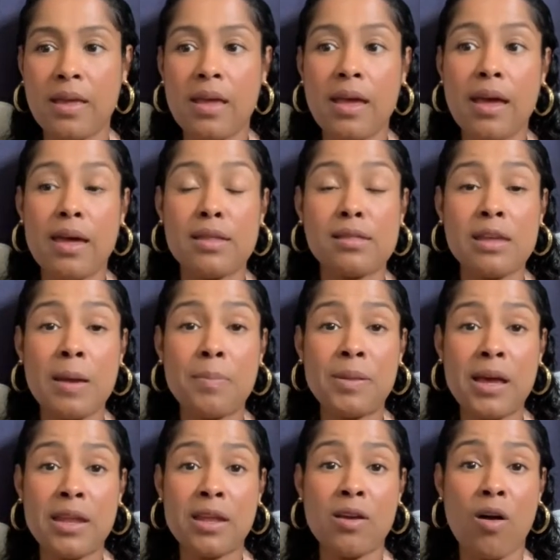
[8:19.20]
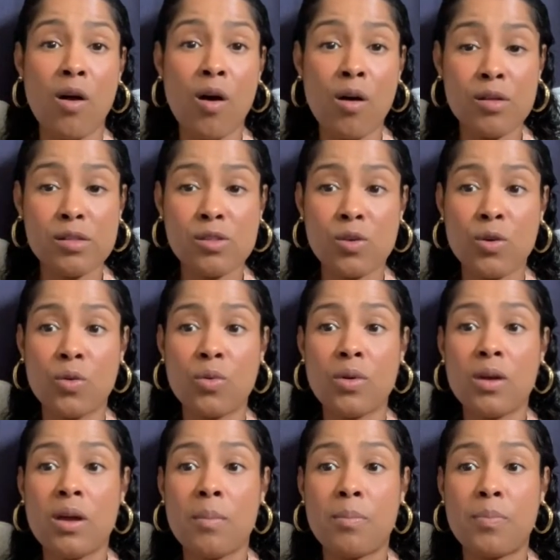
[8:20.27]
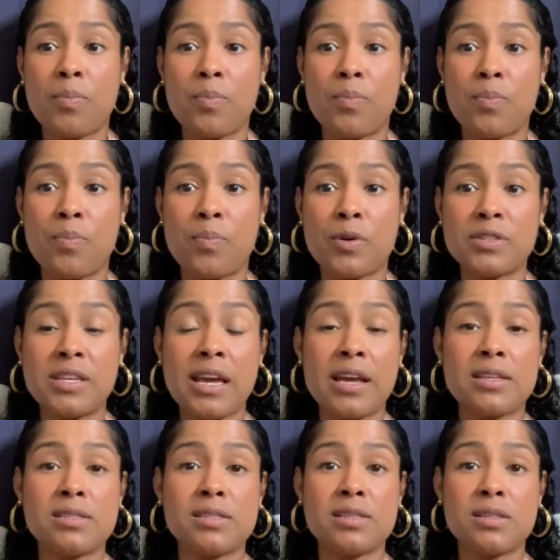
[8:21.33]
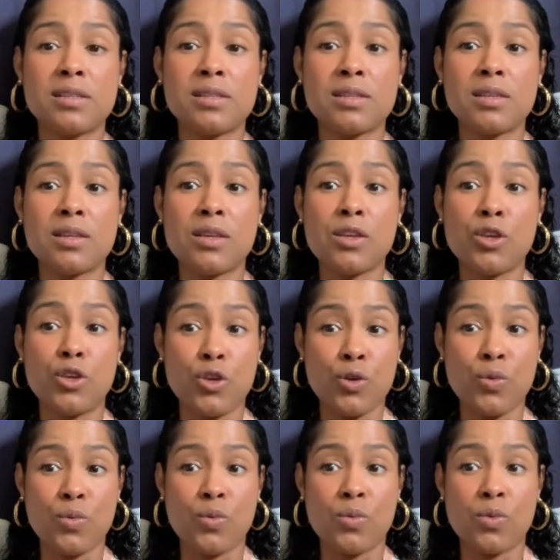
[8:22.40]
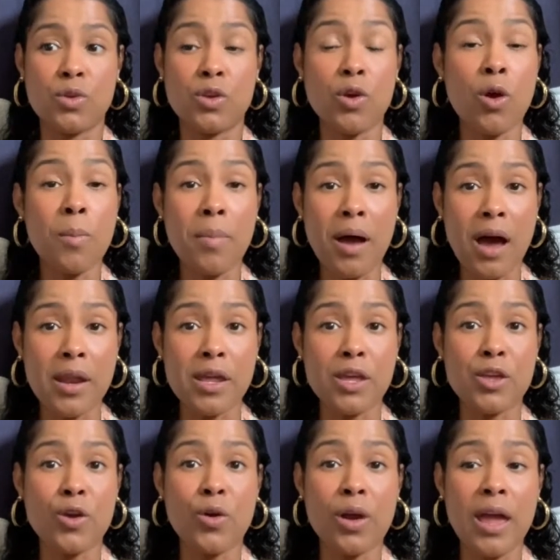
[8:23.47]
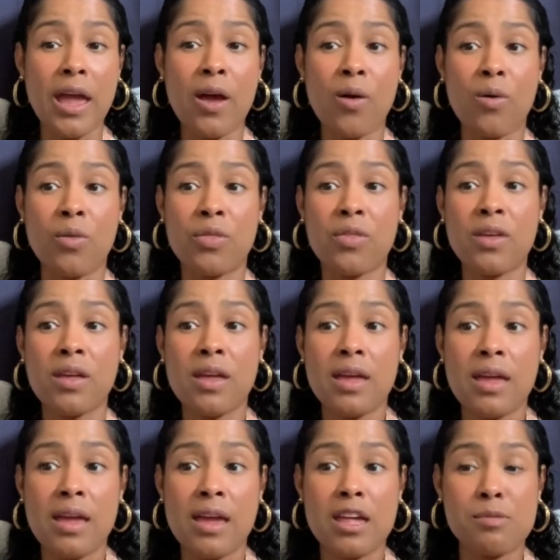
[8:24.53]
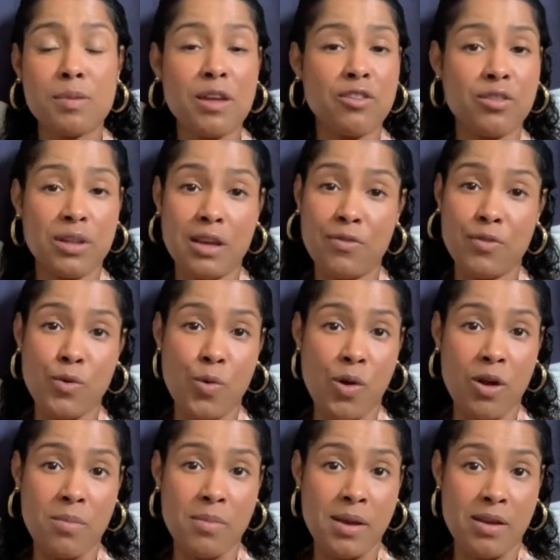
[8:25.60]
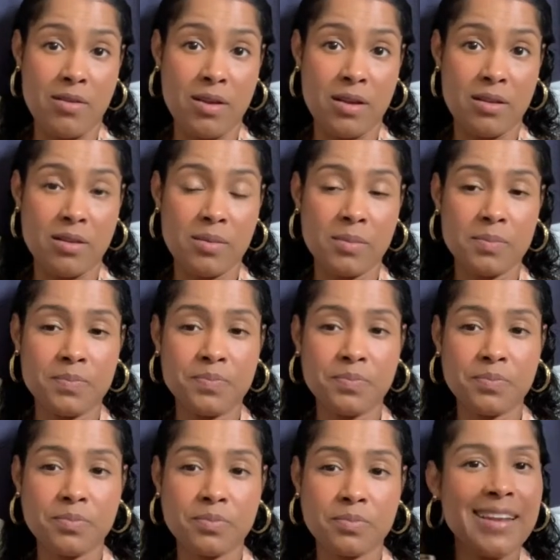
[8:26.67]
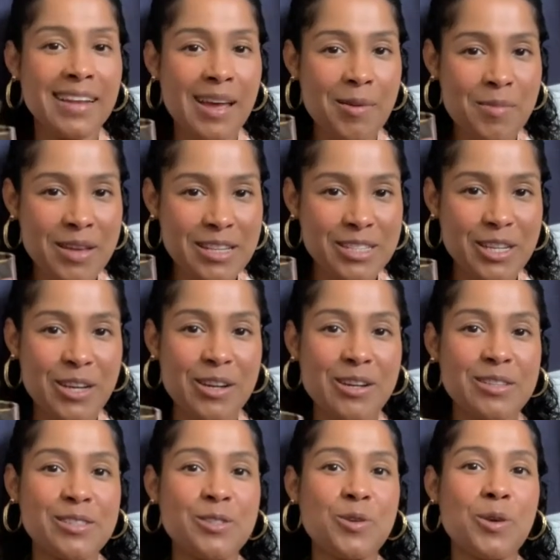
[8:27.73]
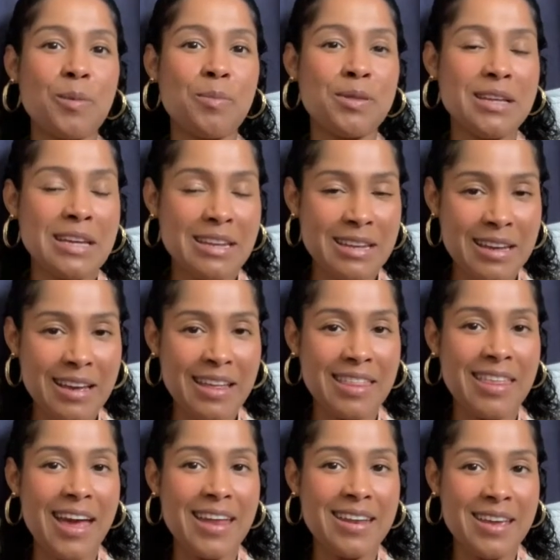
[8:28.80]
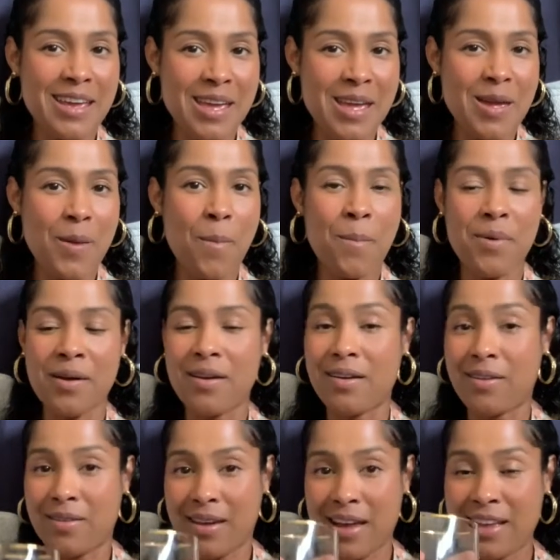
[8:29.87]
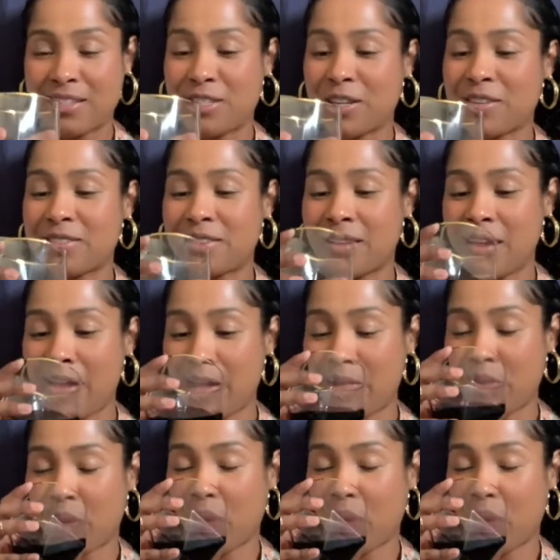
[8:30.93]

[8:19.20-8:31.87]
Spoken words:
Estate planning also protects you, your body, your health, especially if you aren't married. Let me cheers to completing that ebook. Okay, cheers to that.